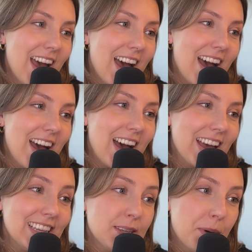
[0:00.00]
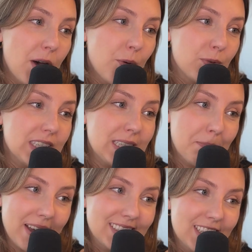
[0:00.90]
It's about
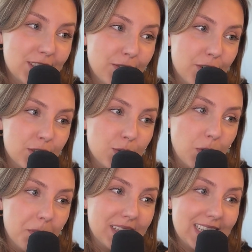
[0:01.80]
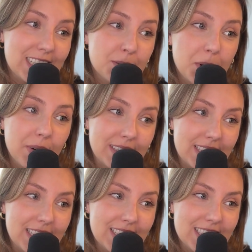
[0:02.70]
respecting diverse women's
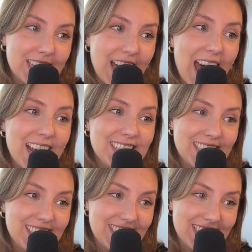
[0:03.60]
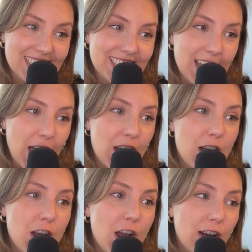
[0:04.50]
experiences, identities,
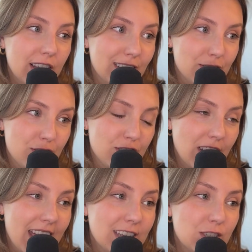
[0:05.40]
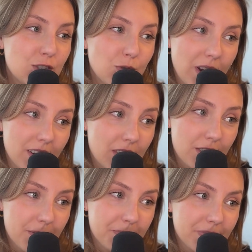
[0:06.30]
knowledge, and strength,
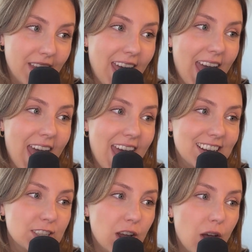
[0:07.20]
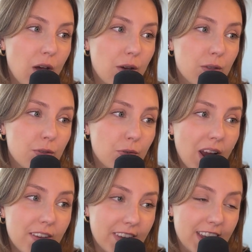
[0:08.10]
and
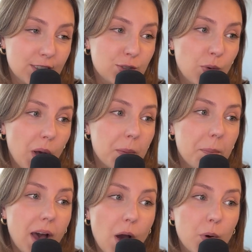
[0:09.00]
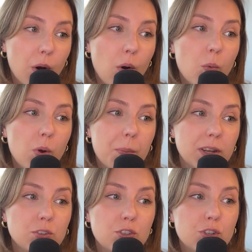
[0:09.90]
thriving to empower all
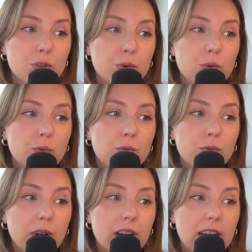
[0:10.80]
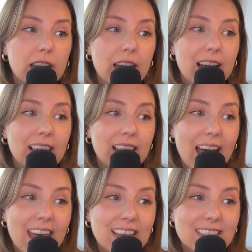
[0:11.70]
women to
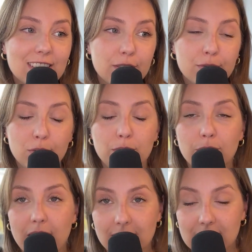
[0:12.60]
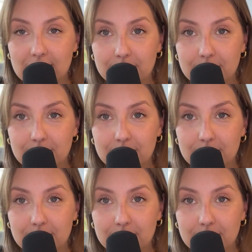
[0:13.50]
realize their full rights.